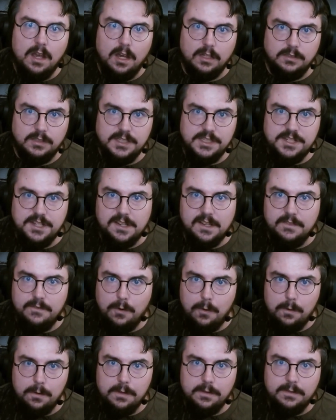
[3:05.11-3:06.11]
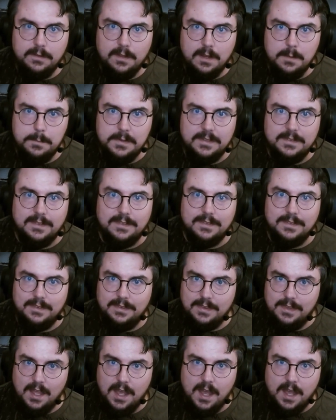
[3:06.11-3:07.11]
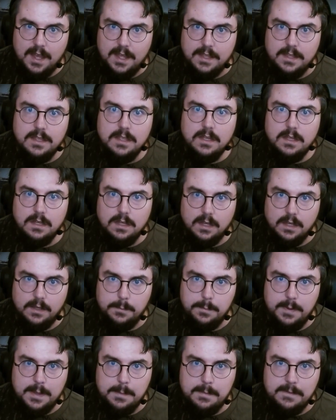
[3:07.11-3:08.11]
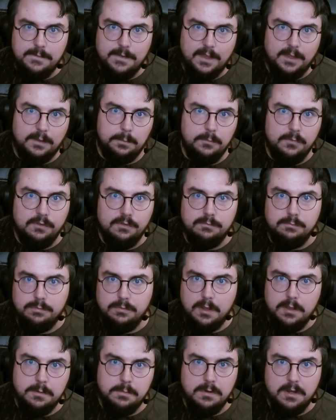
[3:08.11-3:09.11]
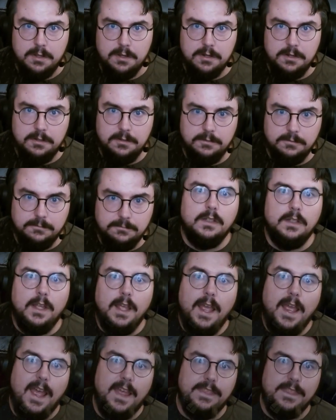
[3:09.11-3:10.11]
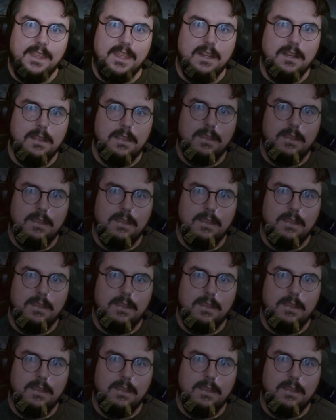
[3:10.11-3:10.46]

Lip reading: unleashing of horde of zombies is not a babyface move, brother. At the end